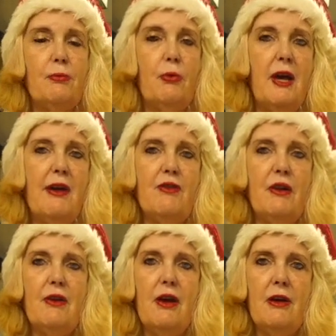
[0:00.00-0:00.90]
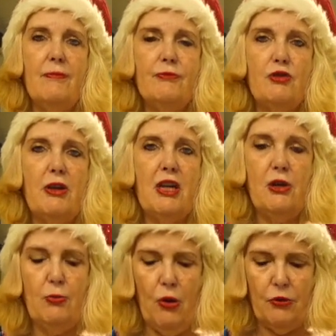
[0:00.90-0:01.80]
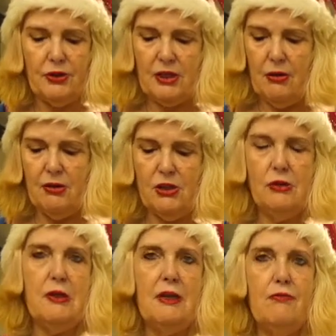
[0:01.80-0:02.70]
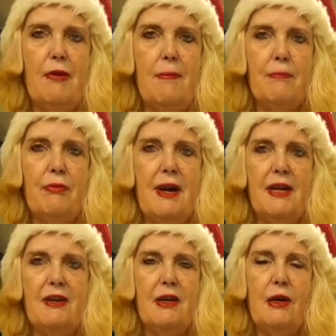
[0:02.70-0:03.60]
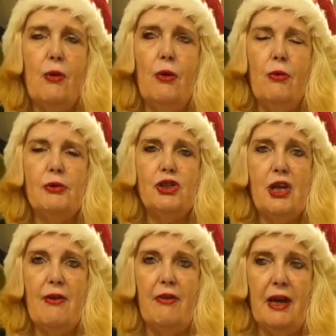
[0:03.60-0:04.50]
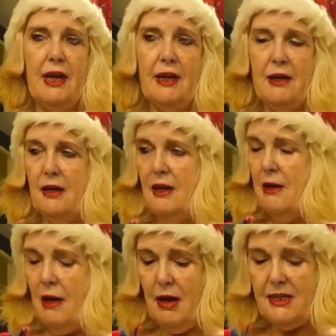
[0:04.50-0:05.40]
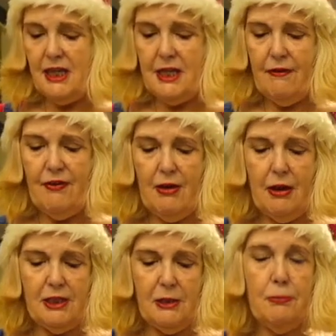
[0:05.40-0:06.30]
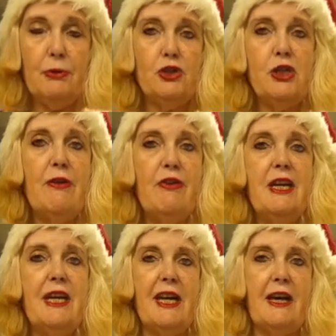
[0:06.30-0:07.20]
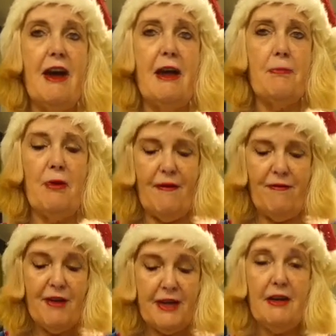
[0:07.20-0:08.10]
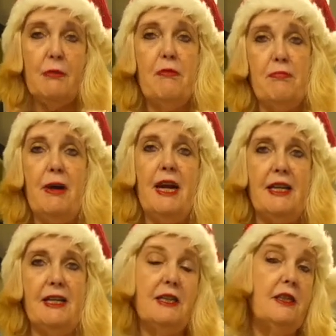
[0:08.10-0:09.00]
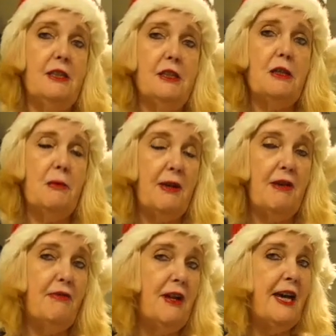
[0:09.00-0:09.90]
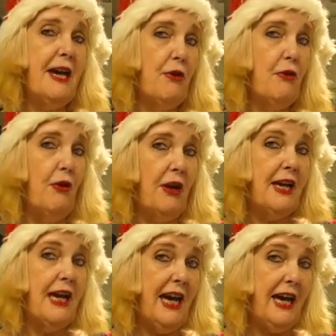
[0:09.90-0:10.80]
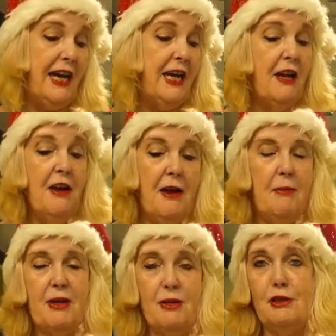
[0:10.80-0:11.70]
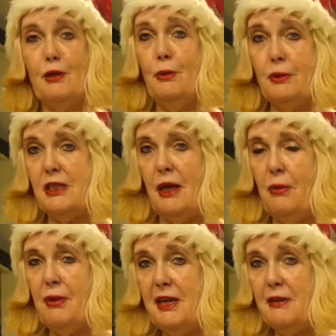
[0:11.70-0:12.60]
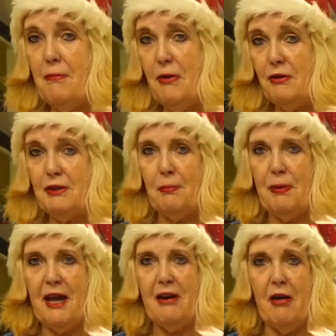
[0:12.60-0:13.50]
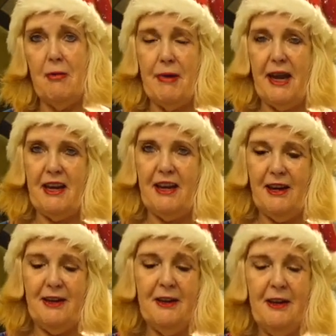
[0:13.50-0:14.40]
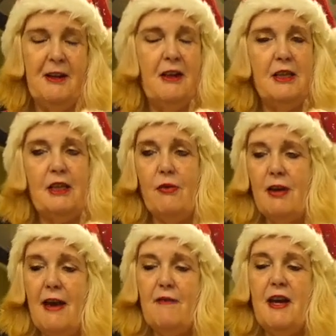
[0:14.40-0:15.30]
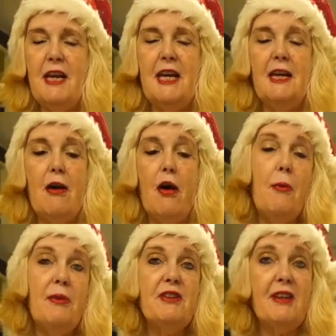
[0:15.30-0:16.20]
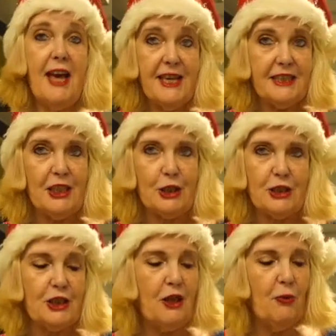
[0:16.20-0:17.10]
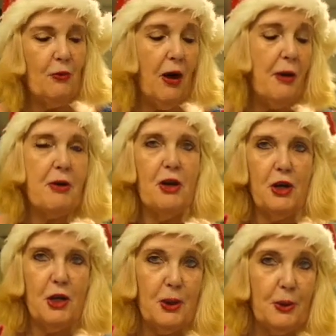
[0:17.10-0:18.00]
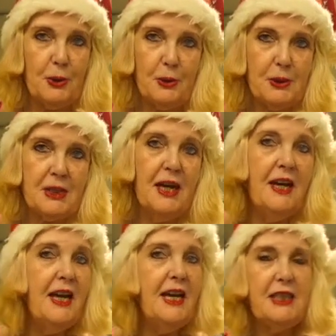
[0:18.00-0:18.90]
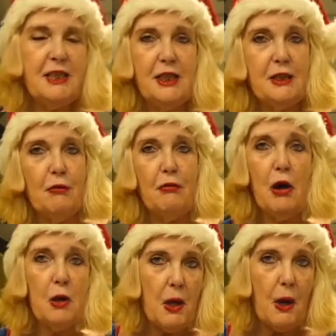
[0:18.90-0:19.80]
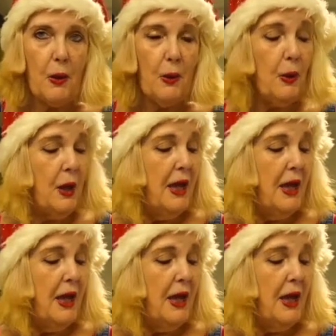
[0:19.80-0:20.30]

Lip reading: whatever drink you want. So it's usually rum, brandy, or sherry. I did put sherry in the cake, but I fed it with brandy. So this is going to be a really alcoholic cake, because also in the marzipan I'm making, I don't have any almond essence. So what I'm going to use is Disaronno,